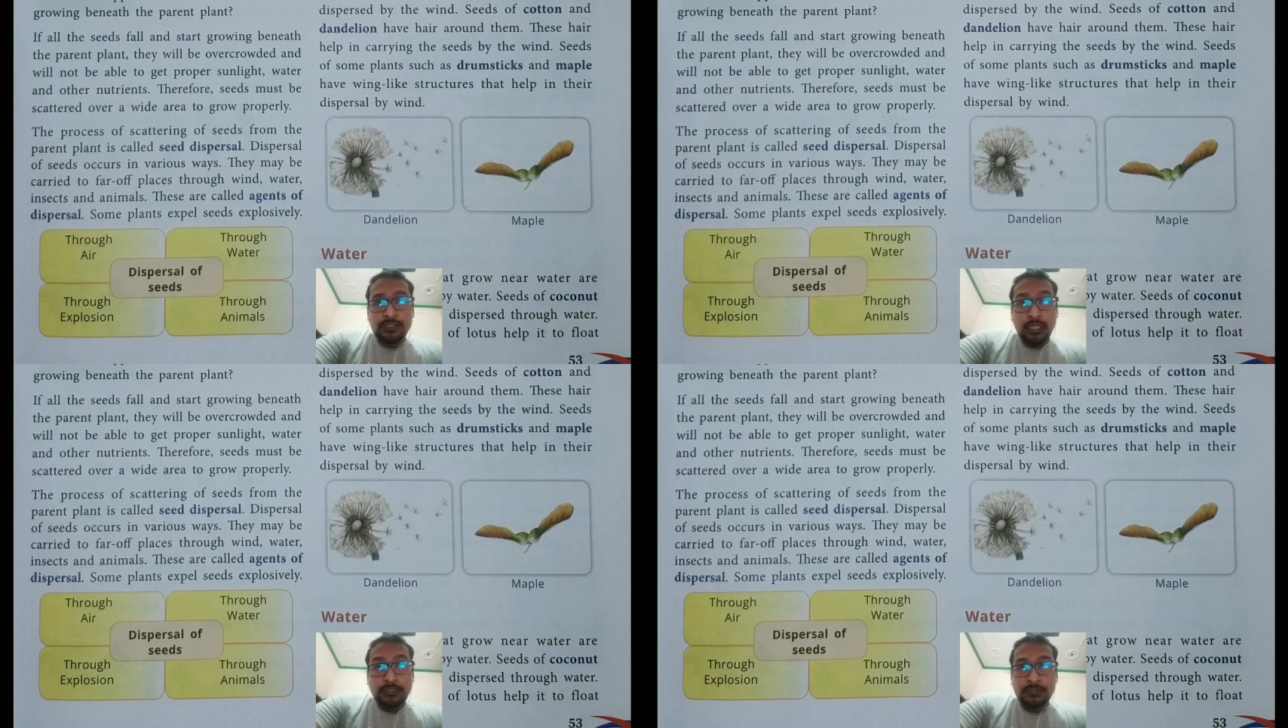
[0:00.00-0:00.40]

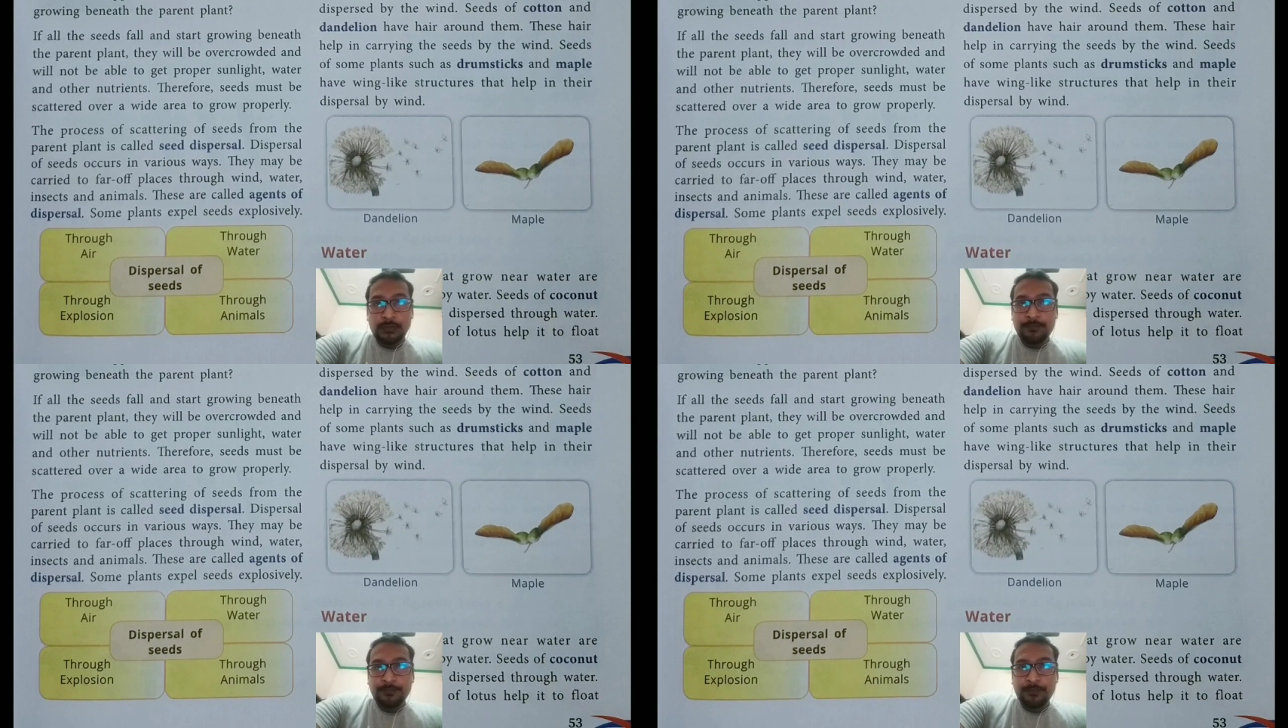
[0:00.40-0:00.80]
also.
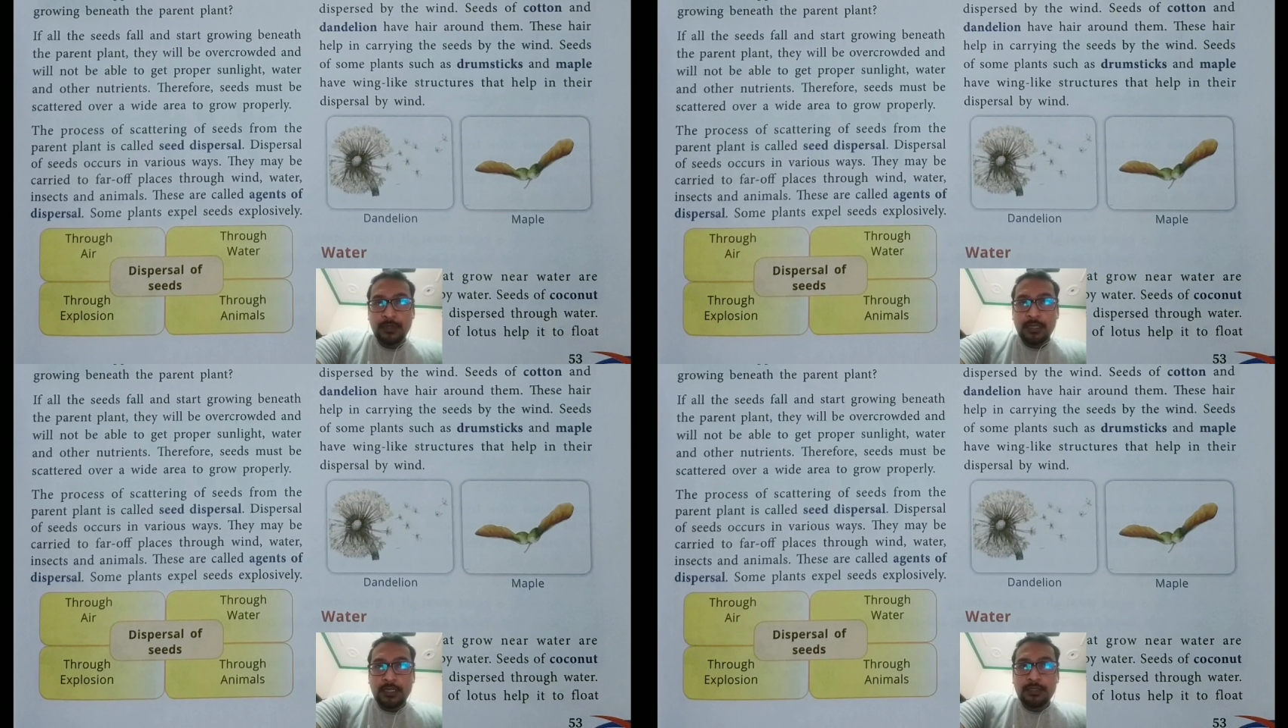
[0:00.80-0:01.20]

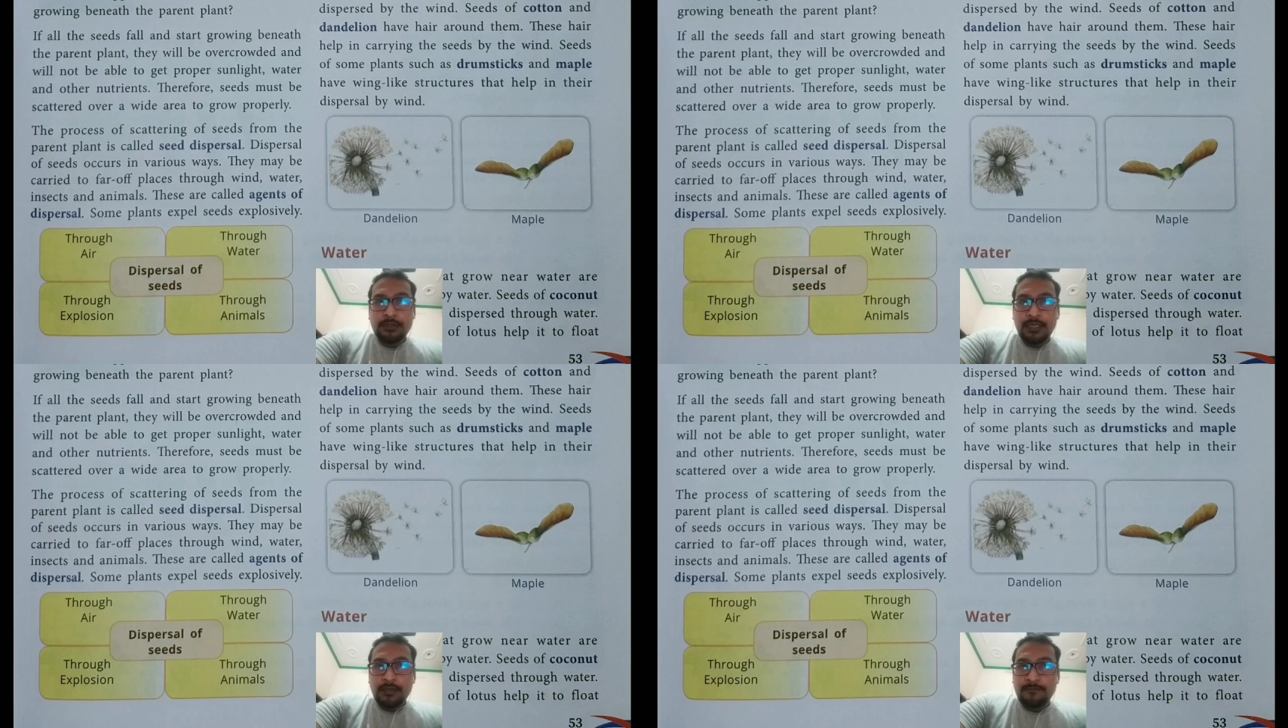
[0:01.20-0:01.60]

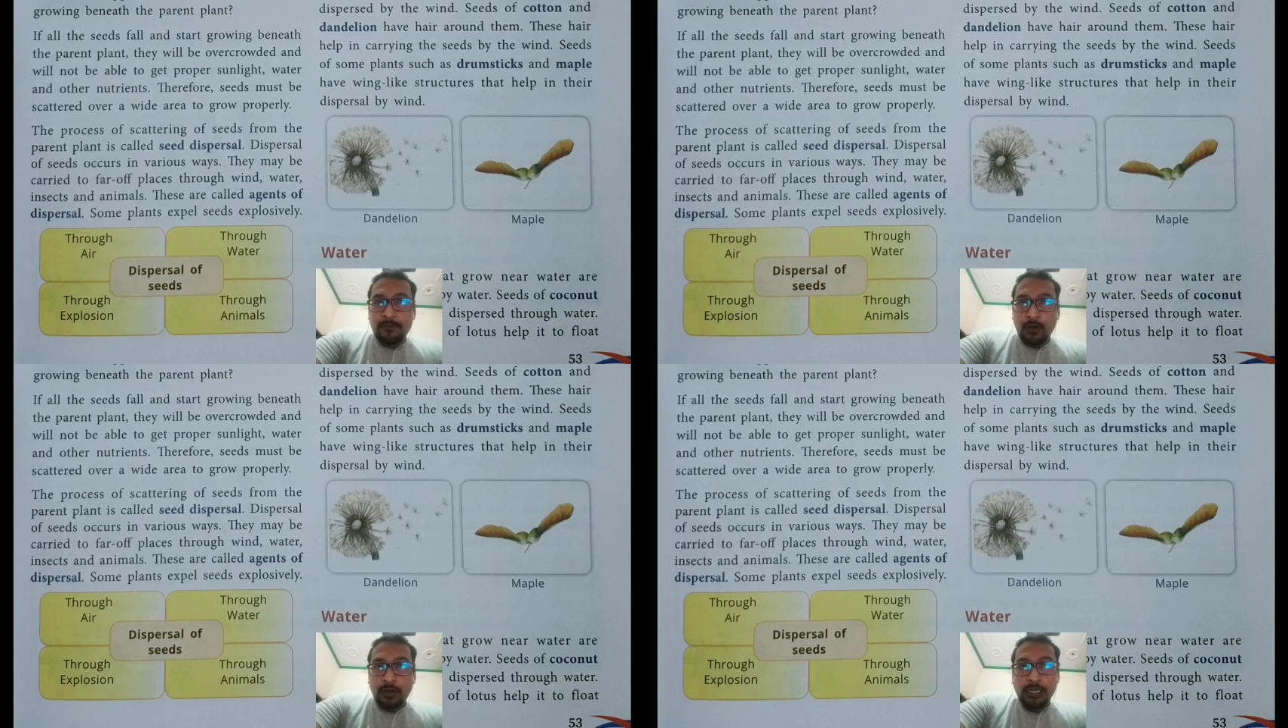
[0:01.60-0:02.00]

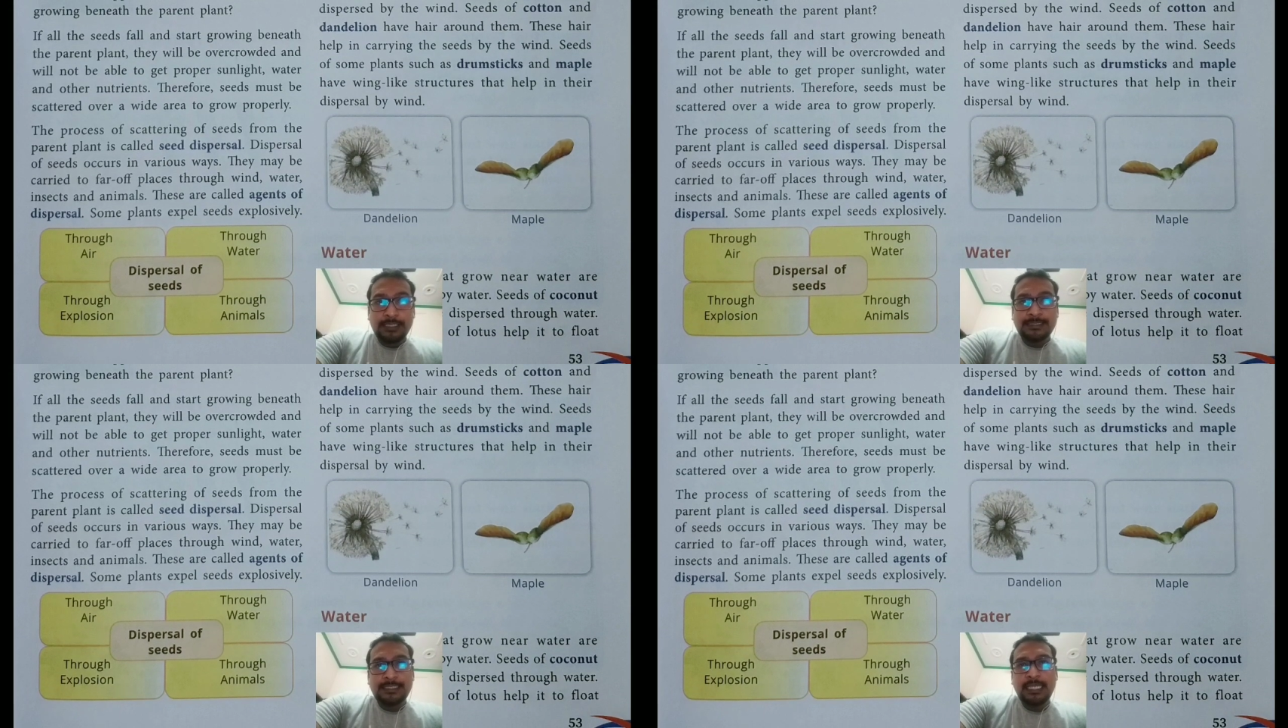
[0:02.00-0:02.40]
Therefore,
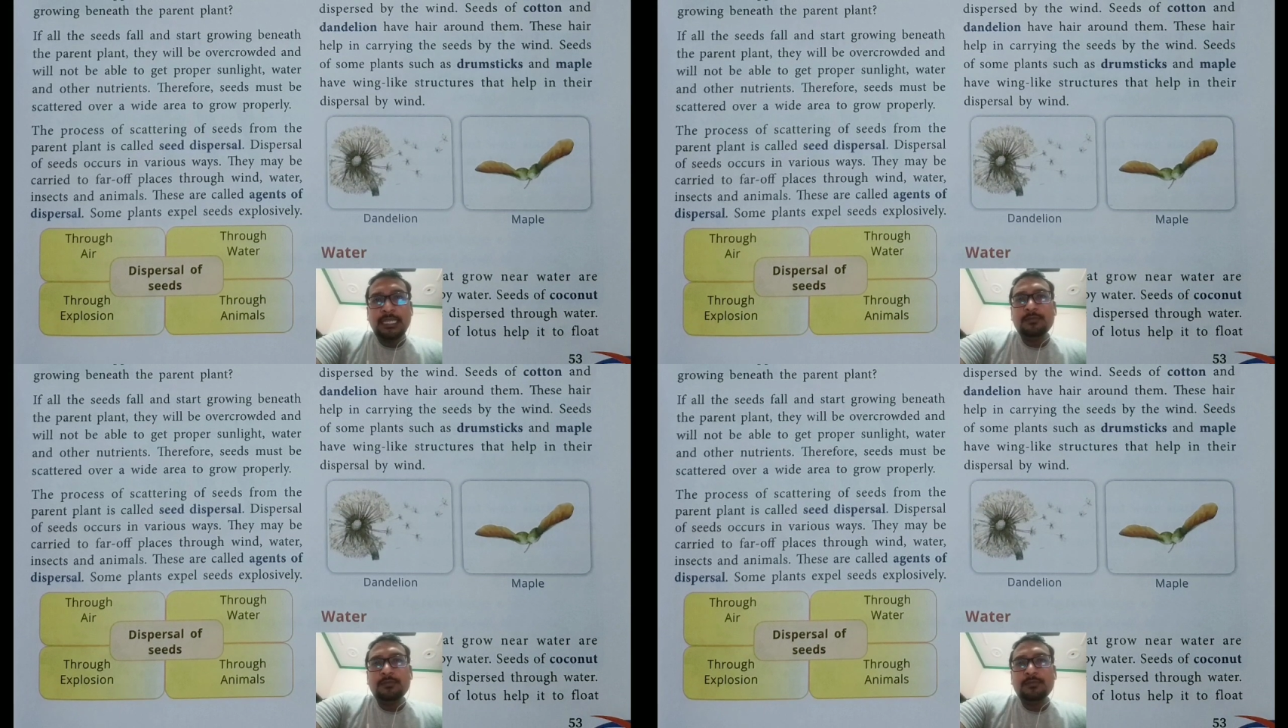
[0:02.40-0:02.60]
seed